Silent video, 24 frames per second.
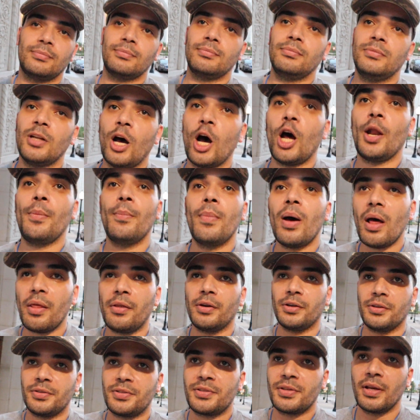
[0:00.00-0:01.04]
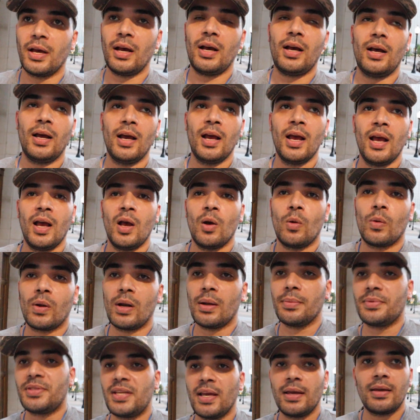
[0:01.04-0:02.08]
non-mothers. What
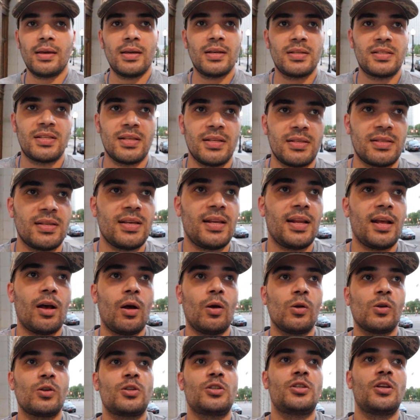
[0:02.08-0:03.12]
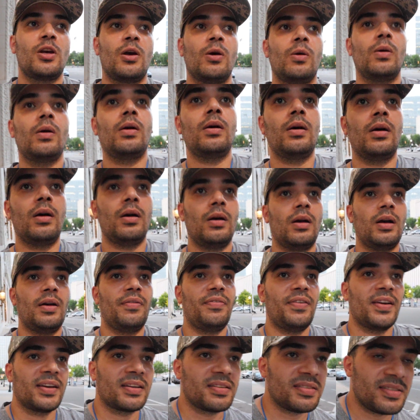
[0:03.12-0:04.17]
I'm saying is it also
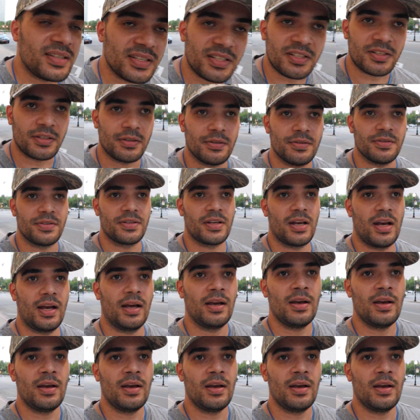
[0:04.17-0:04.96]
affects sisters,